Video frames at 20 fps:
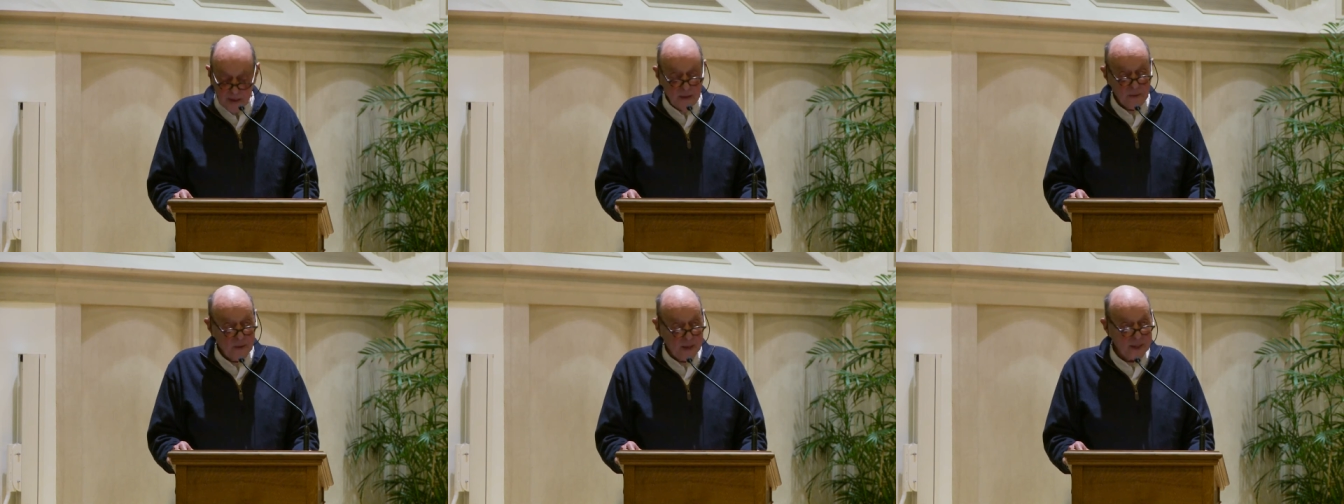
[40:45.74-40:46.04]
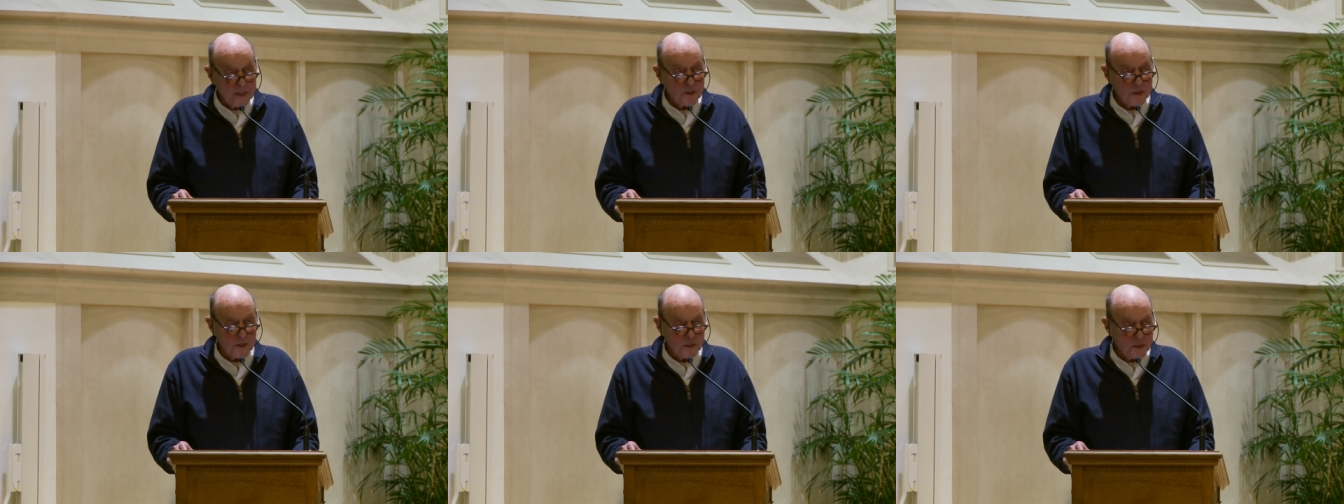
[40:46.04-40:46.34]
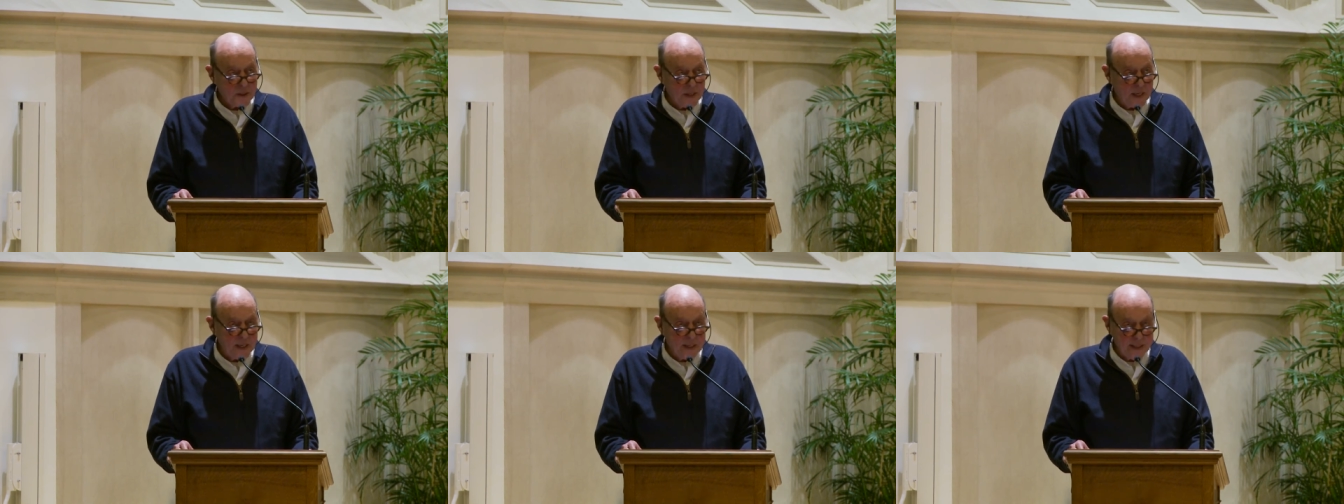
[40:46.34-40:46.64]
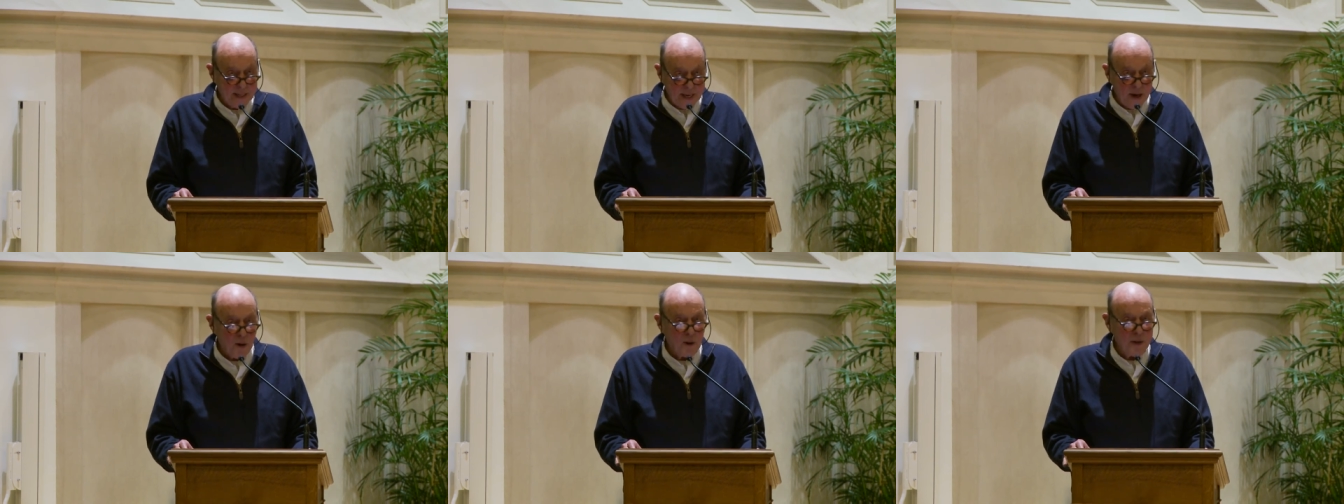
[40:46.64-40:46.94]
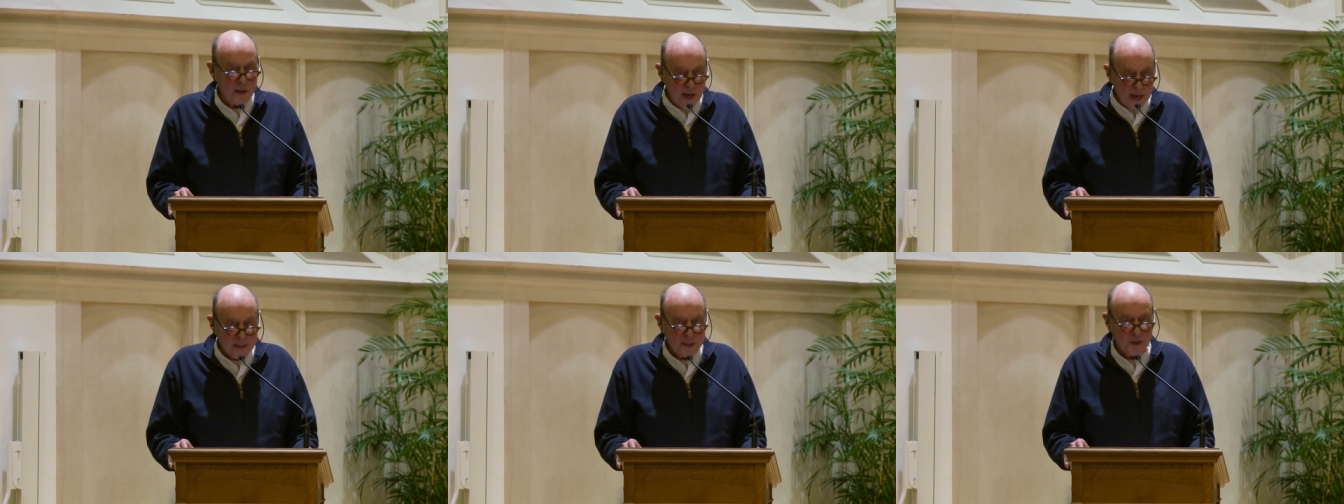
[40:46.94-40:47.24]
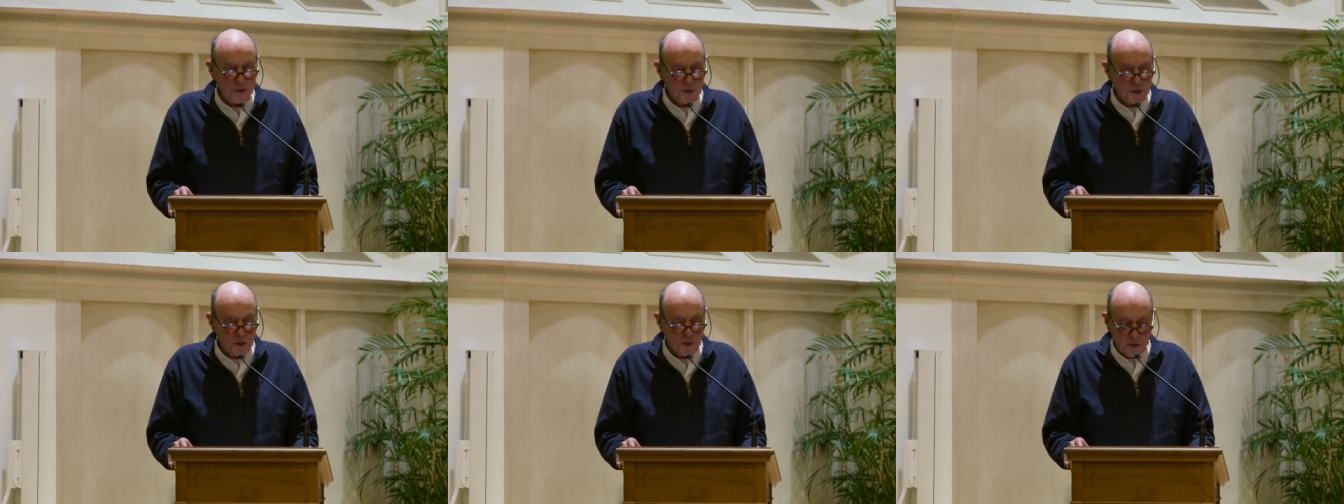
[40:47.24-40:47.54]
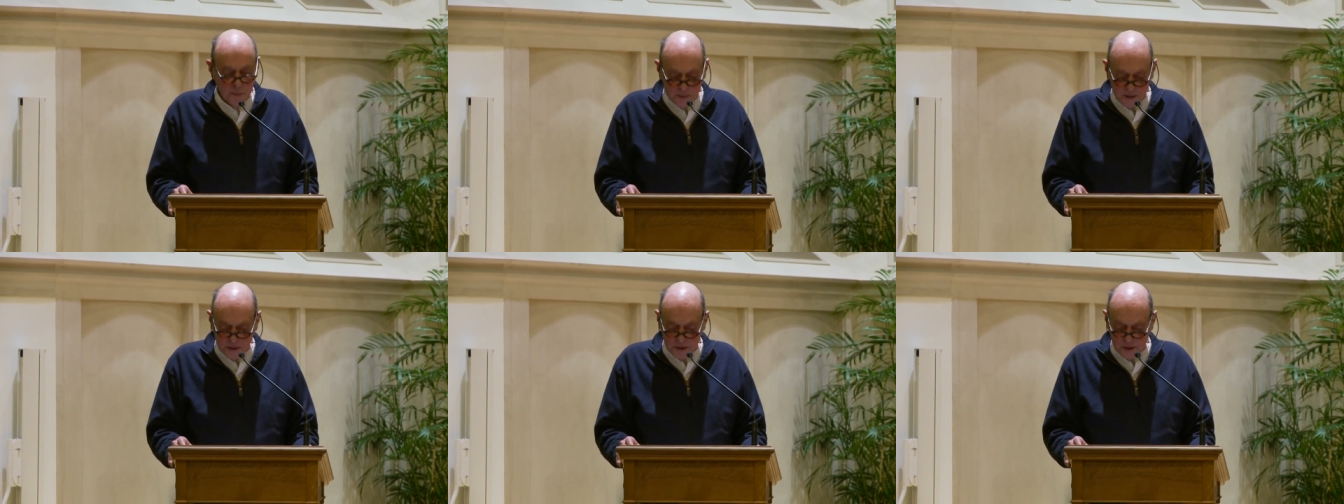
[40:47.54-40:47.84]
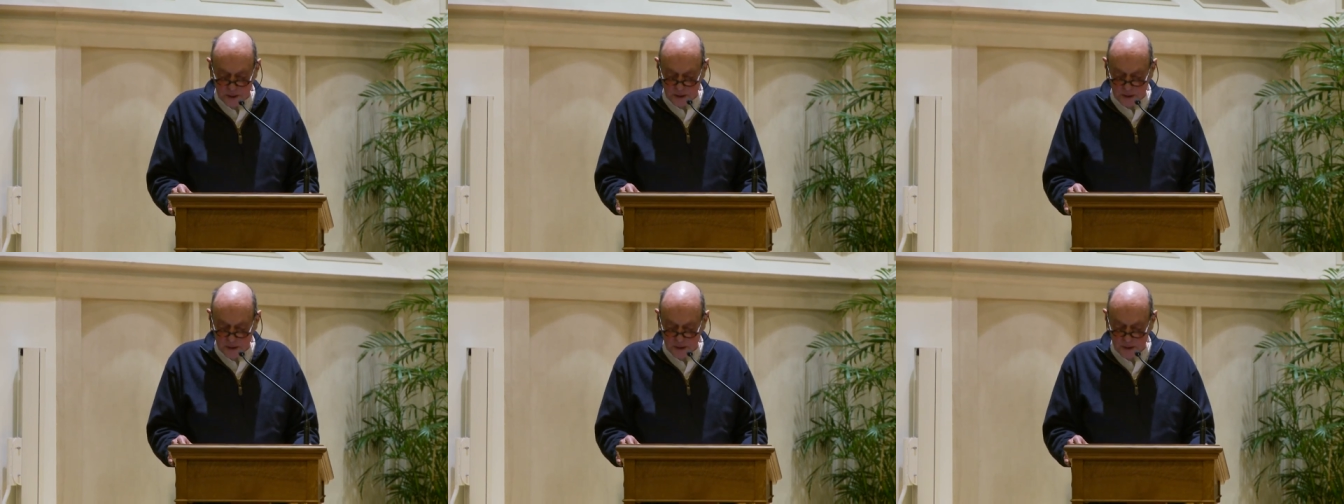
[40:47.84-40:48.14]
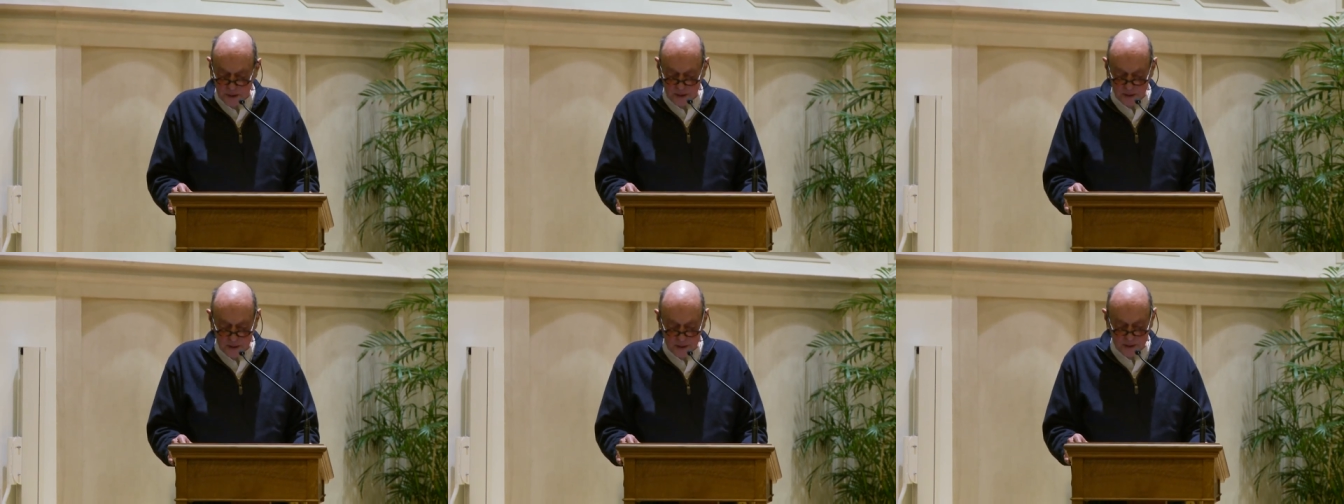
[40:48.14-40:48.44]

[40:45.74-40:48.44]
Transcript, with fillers: That is to say, they are not disturbances.